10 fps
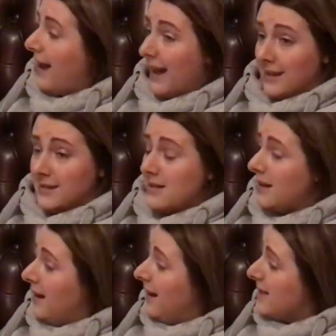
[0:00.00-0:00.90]
And,
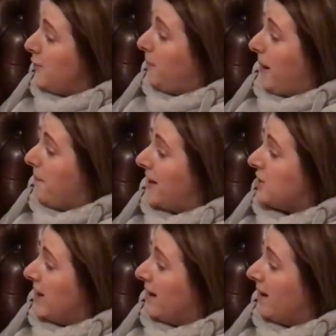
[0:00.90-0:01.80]
as if by
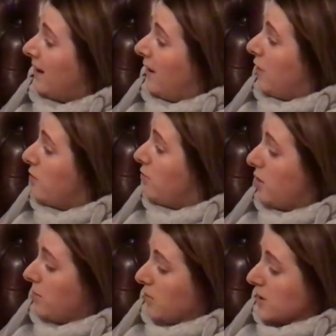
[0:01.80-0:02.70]
magic, the
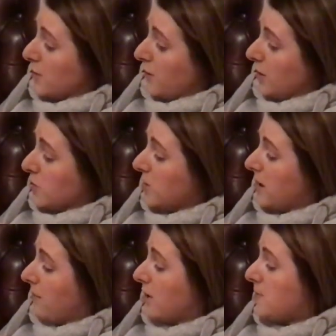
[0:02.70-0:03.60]
room was filled with
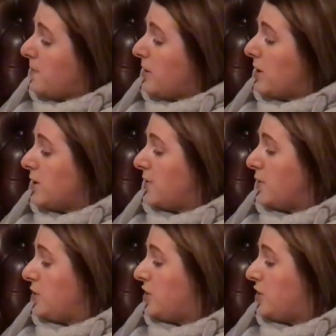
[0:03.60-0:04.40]
the most beautiful,